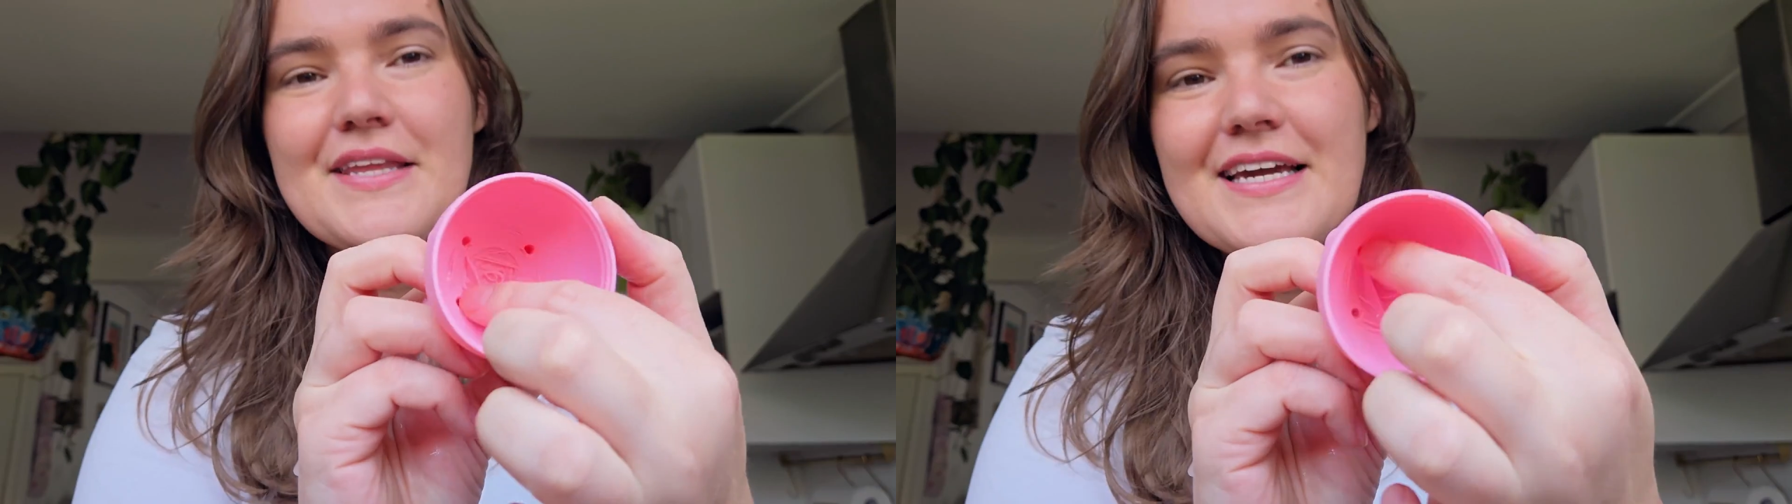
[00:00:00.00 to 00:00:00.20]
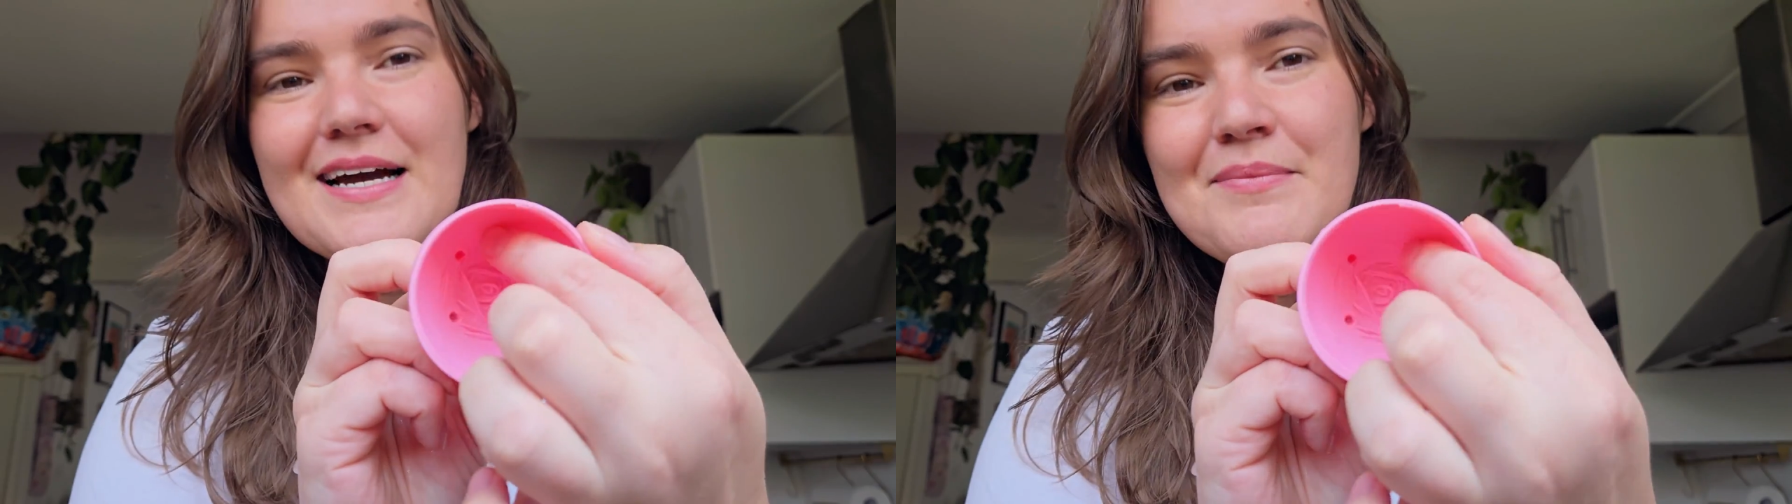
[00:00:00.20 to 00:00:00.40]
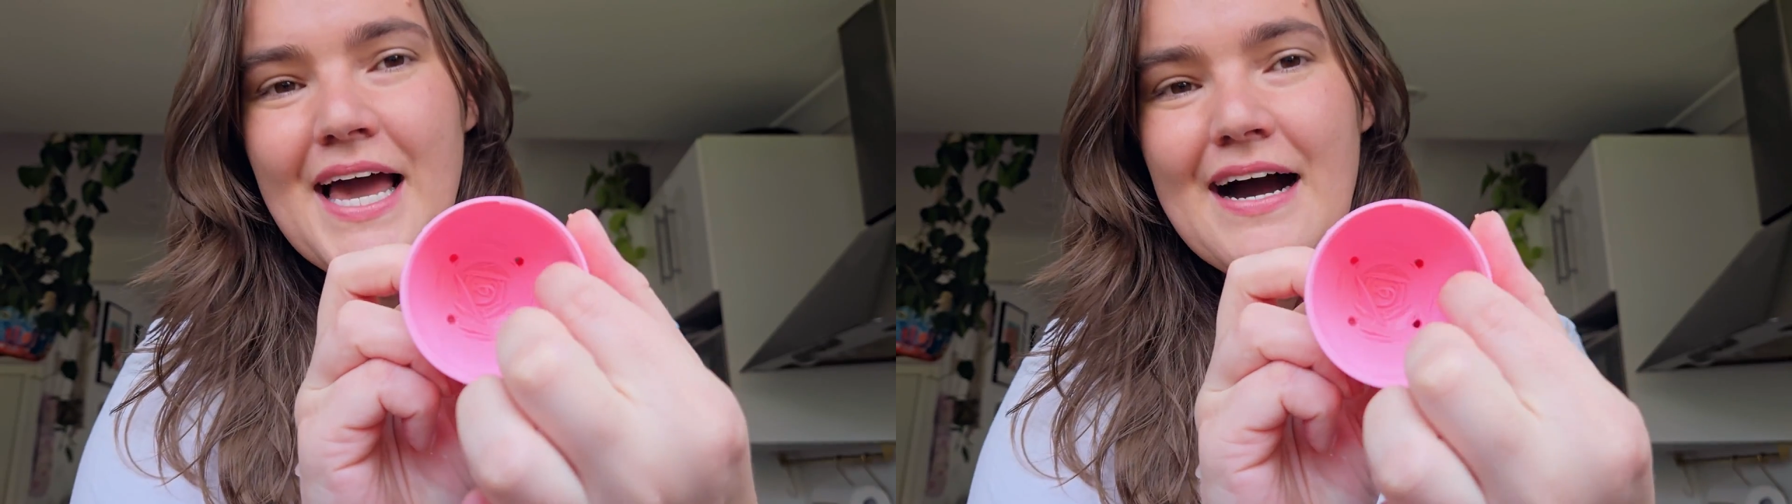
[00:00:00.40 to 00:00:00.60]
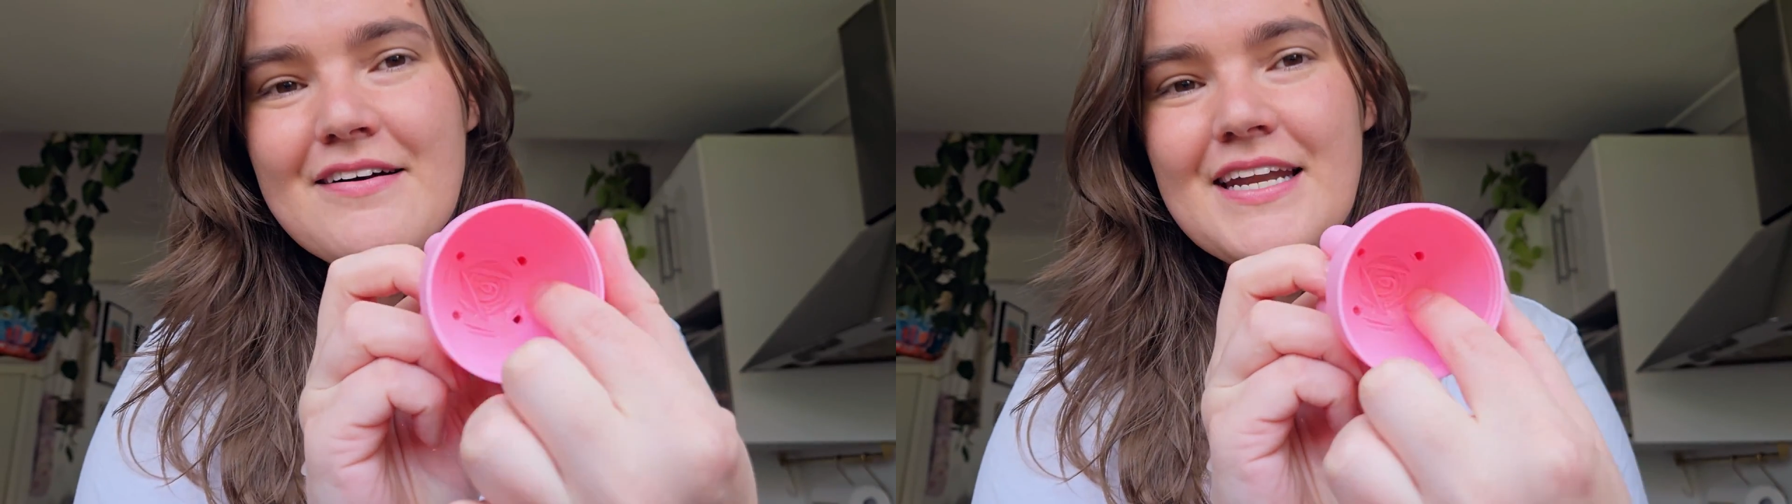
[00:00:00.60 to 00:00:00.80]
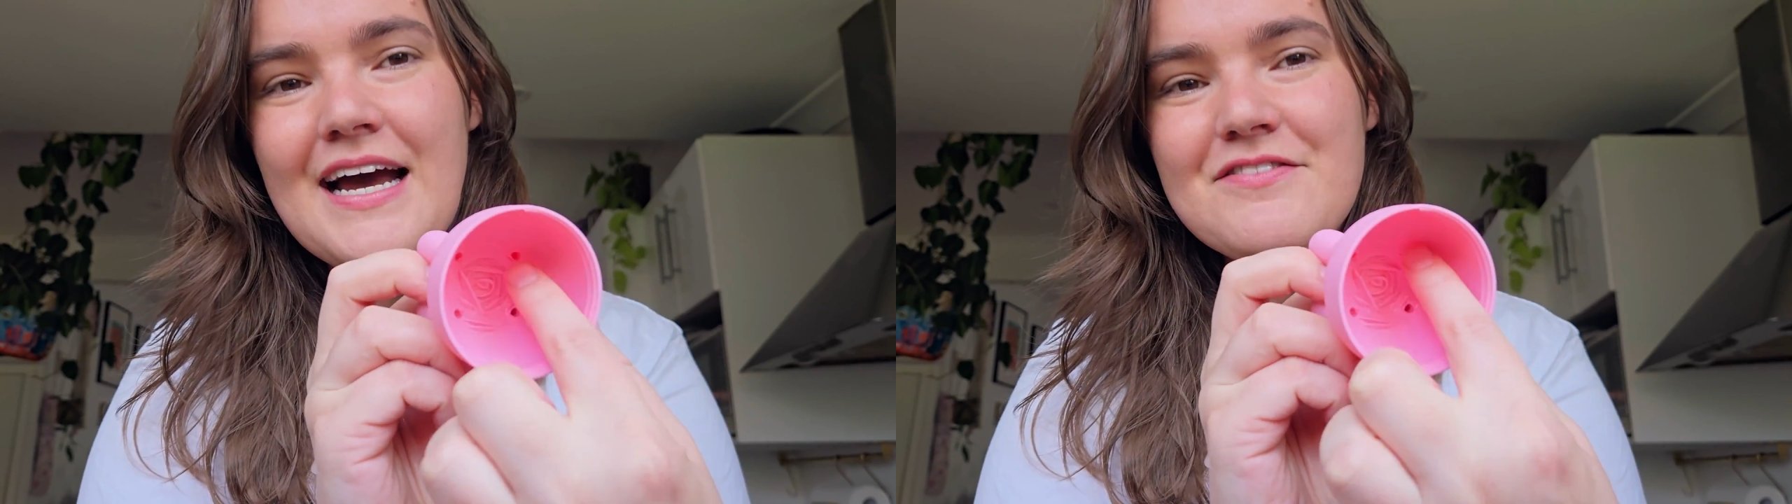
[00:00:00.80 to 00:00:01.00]
I think I'm now
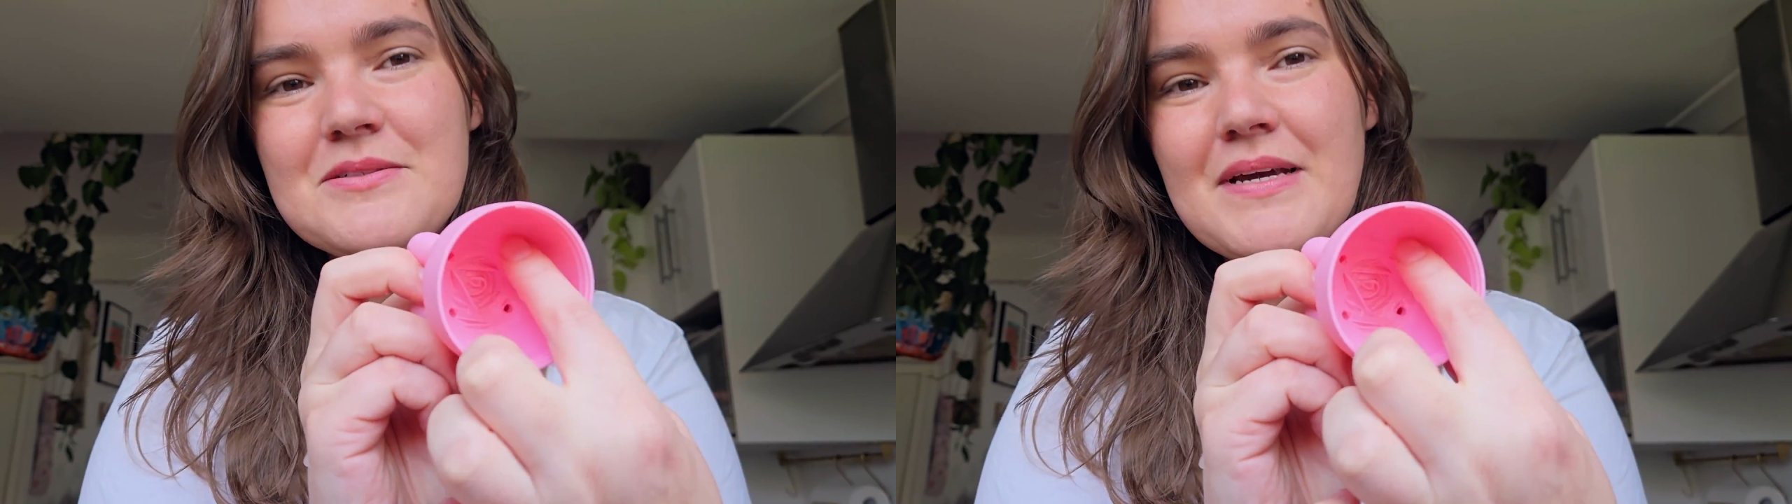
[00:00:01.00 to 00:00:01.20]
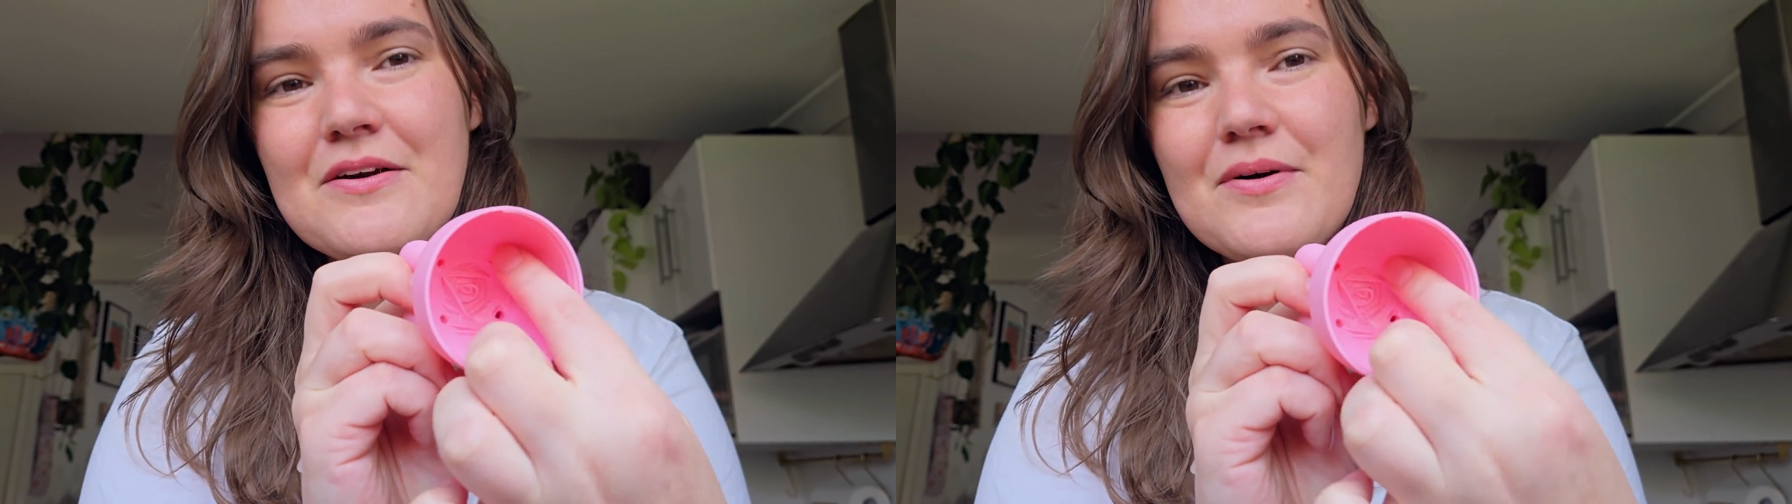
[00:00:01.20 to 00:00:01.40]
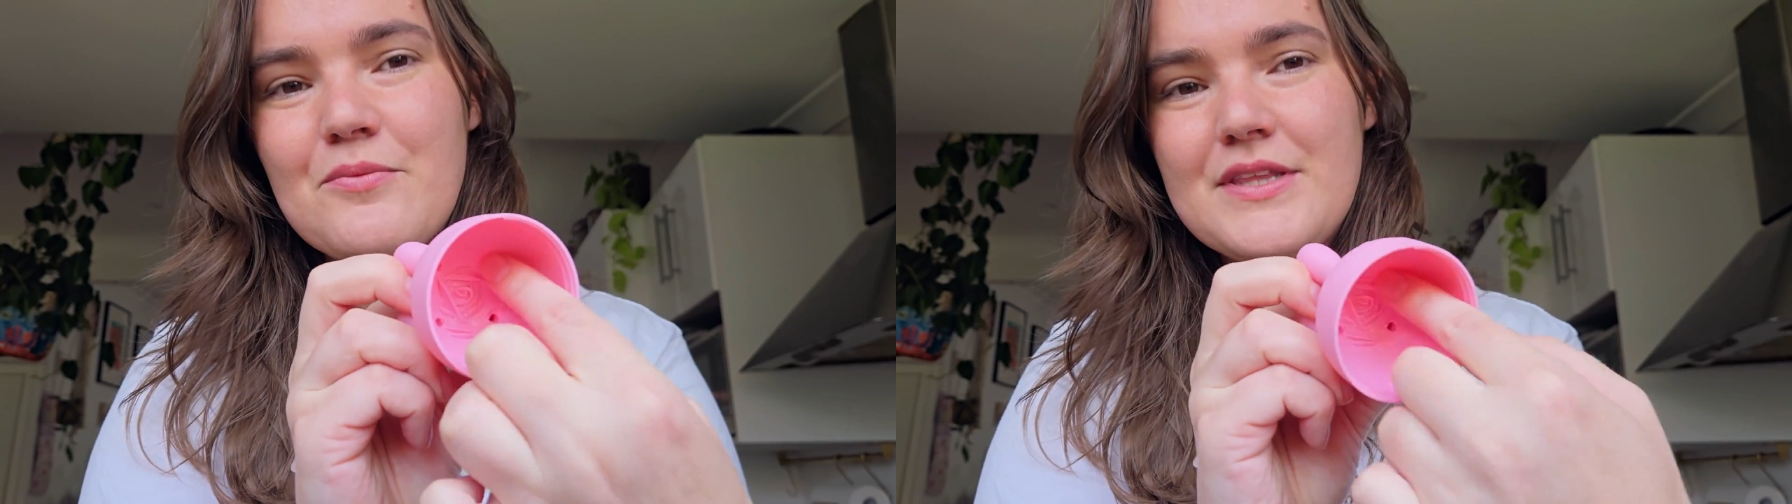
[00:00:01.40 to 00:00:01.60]
gonna have to make one